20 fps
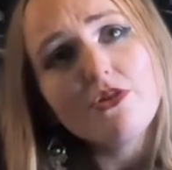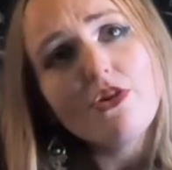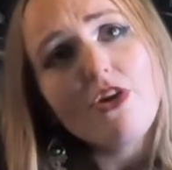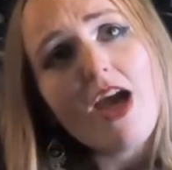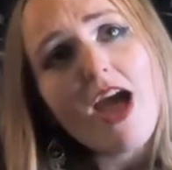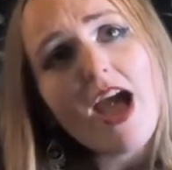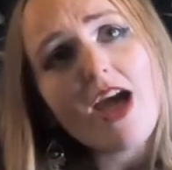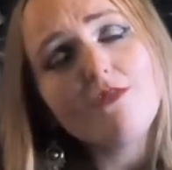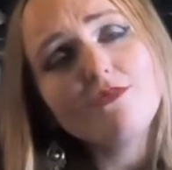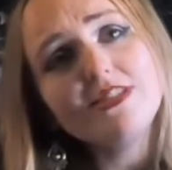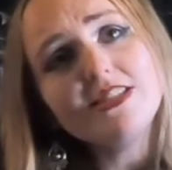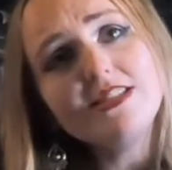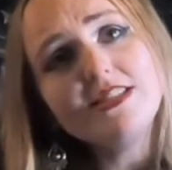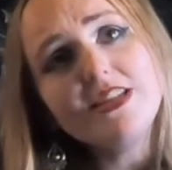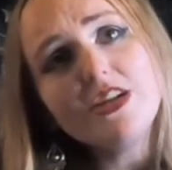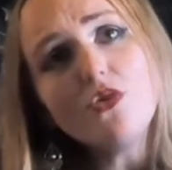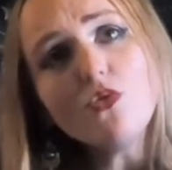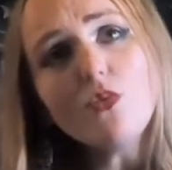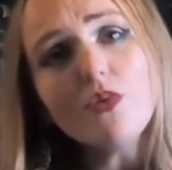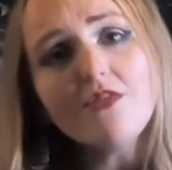how to
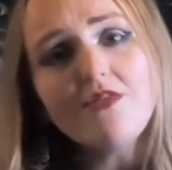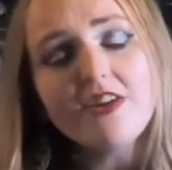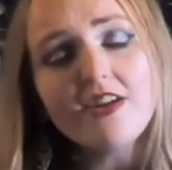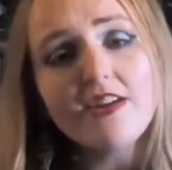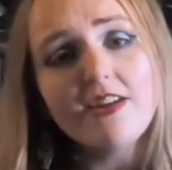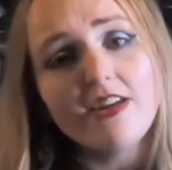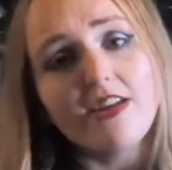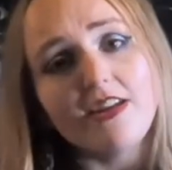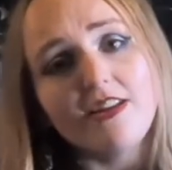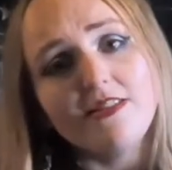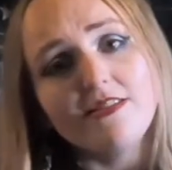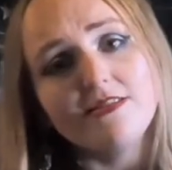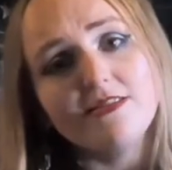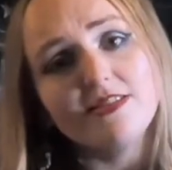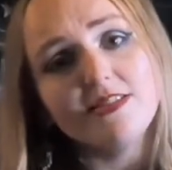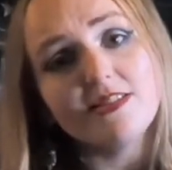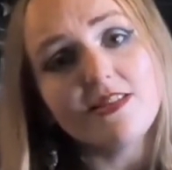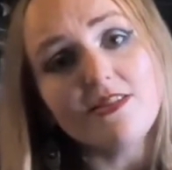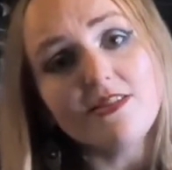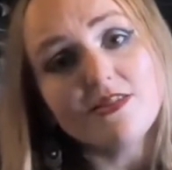deal with it in
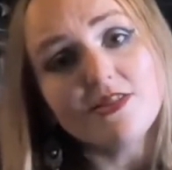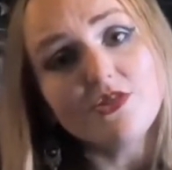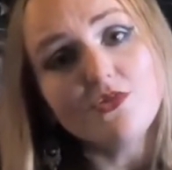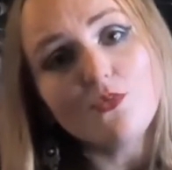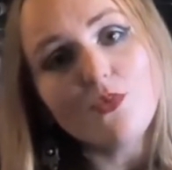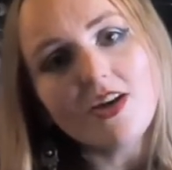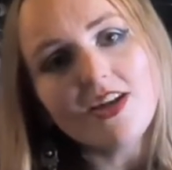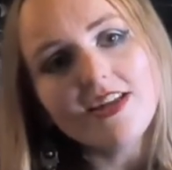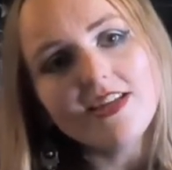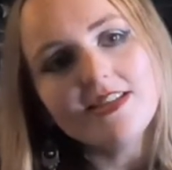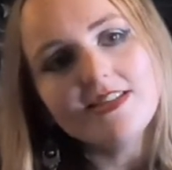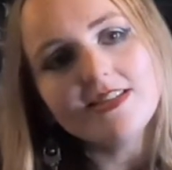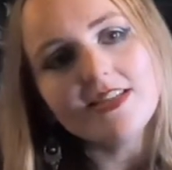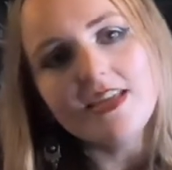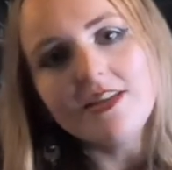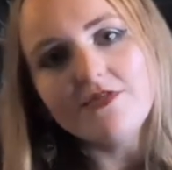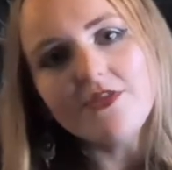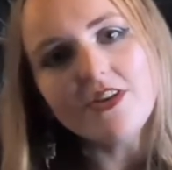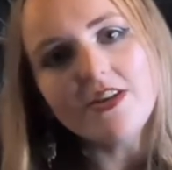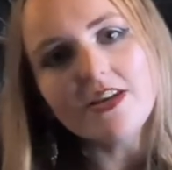certain ways
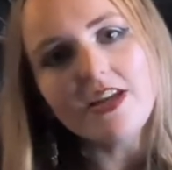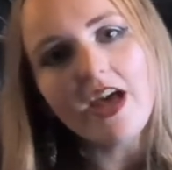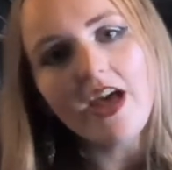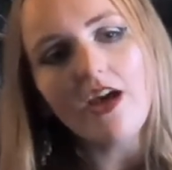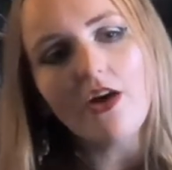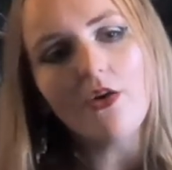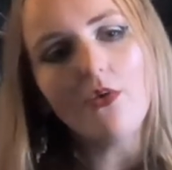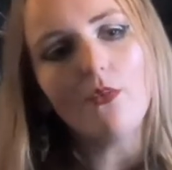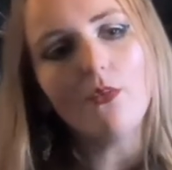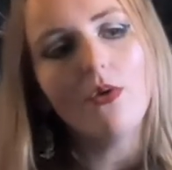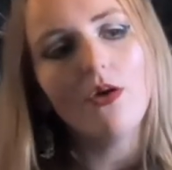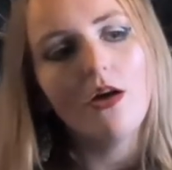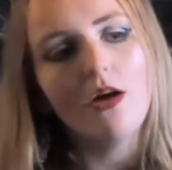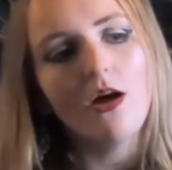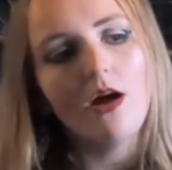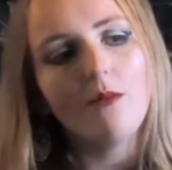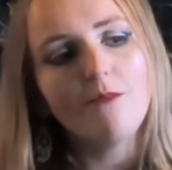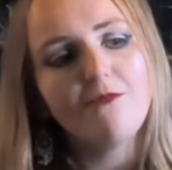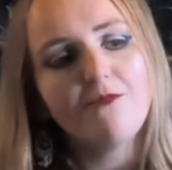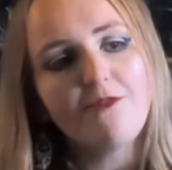even now.
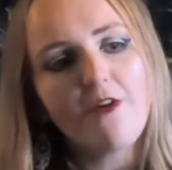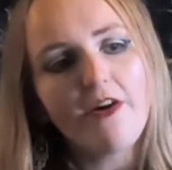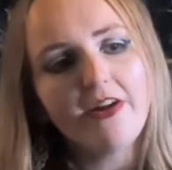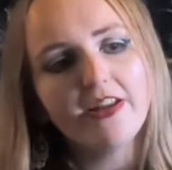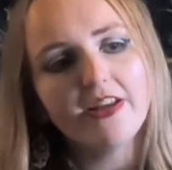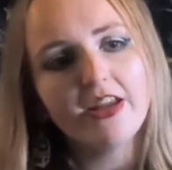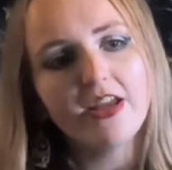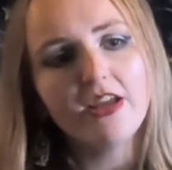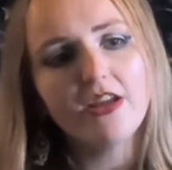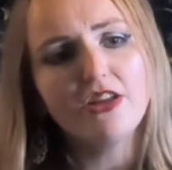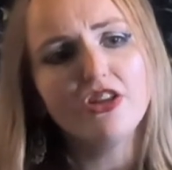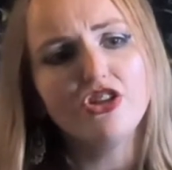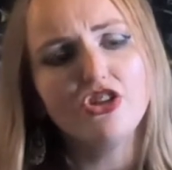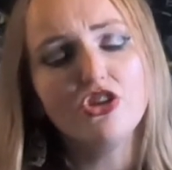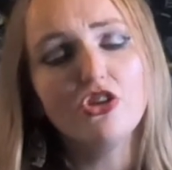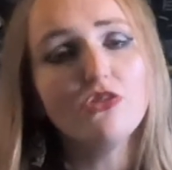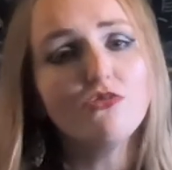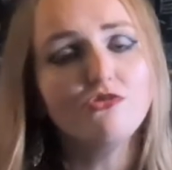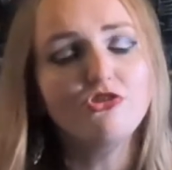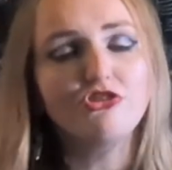I'm finding
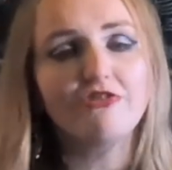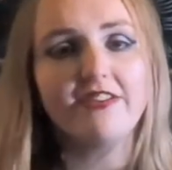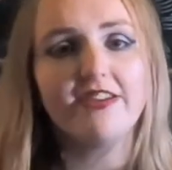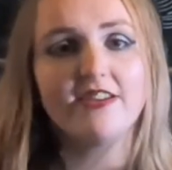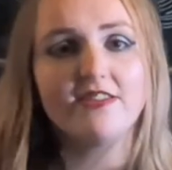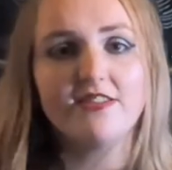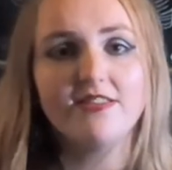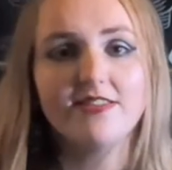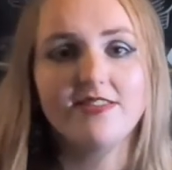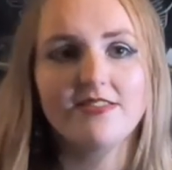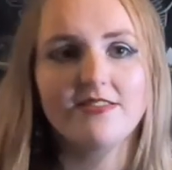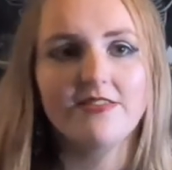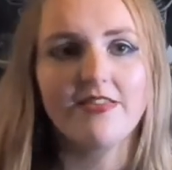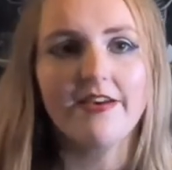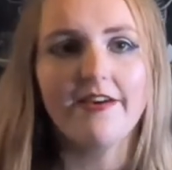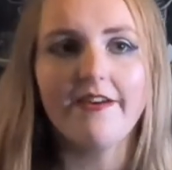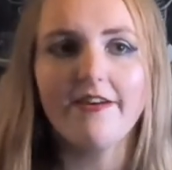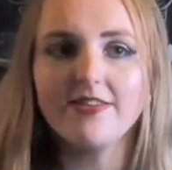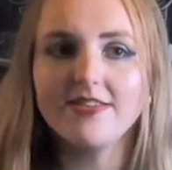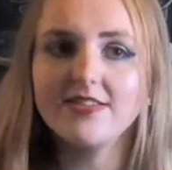new triggers that
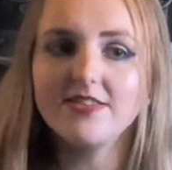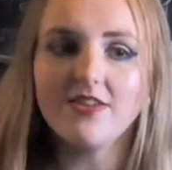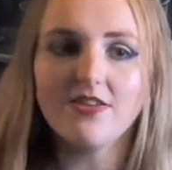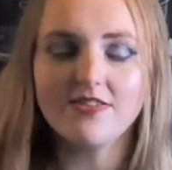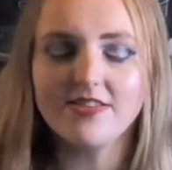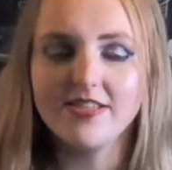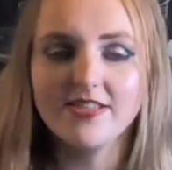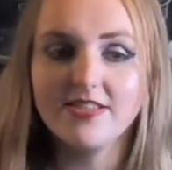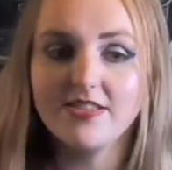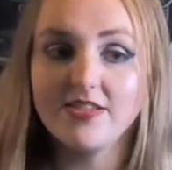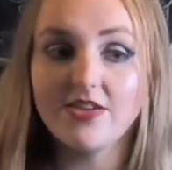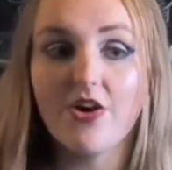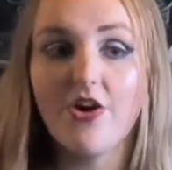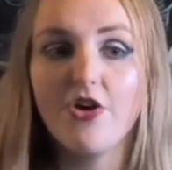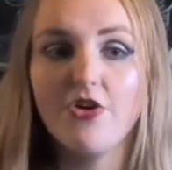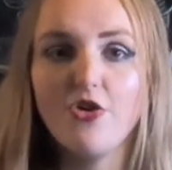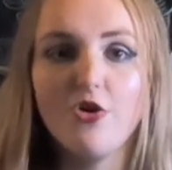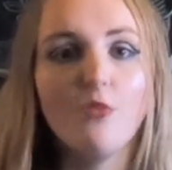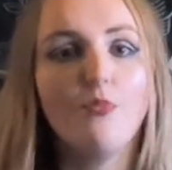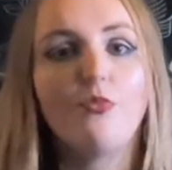are starting to
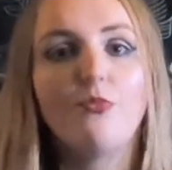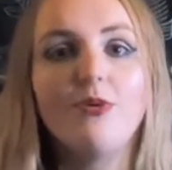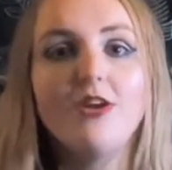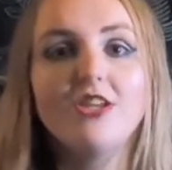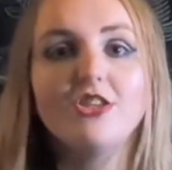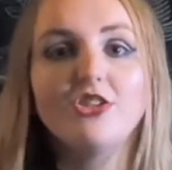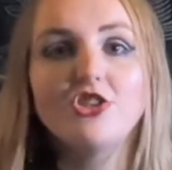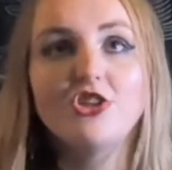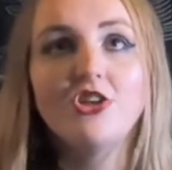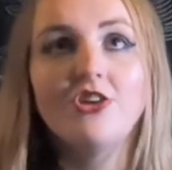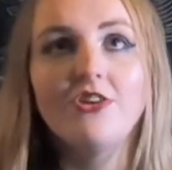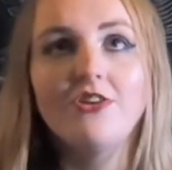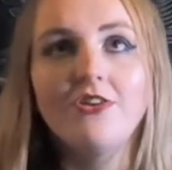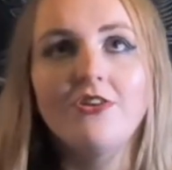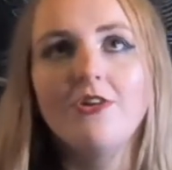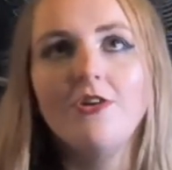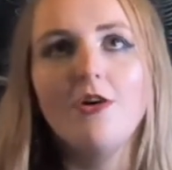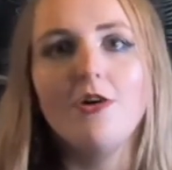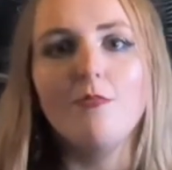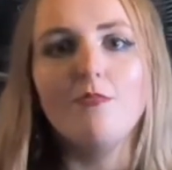turn up which
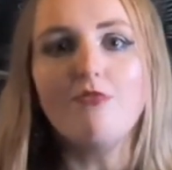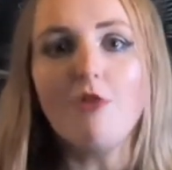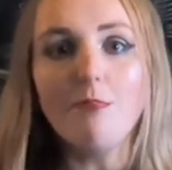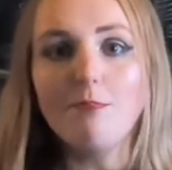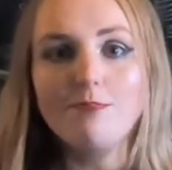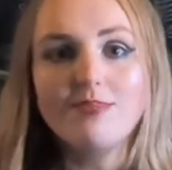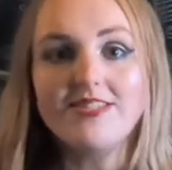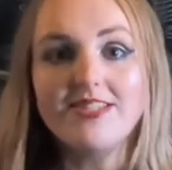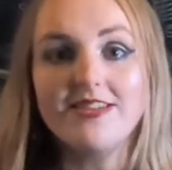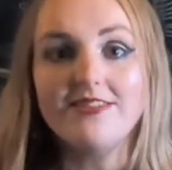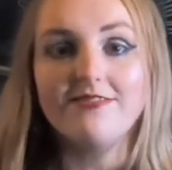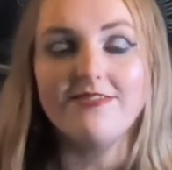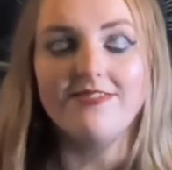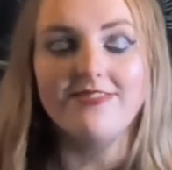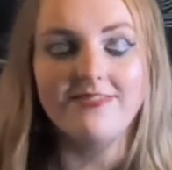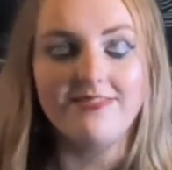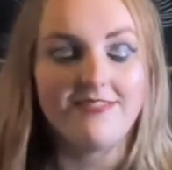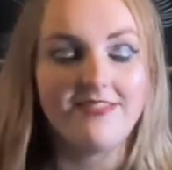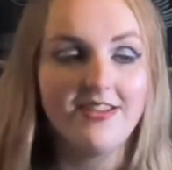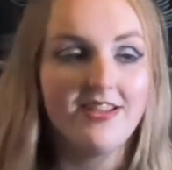prompt it.
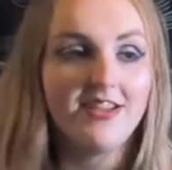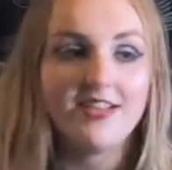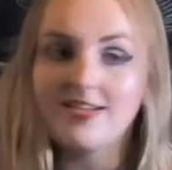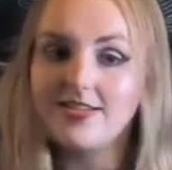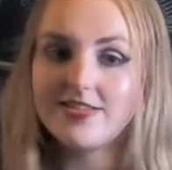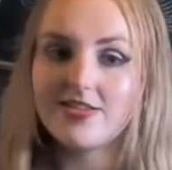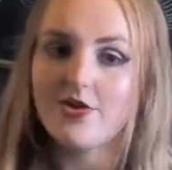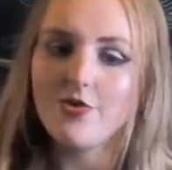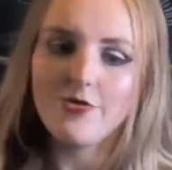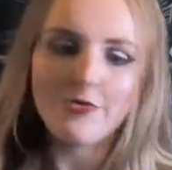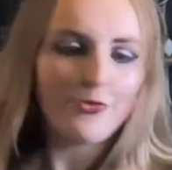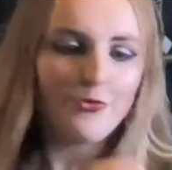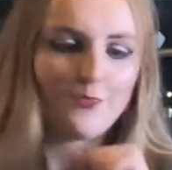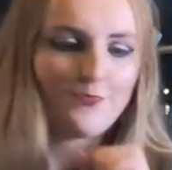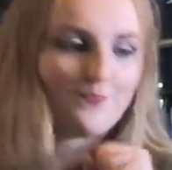So,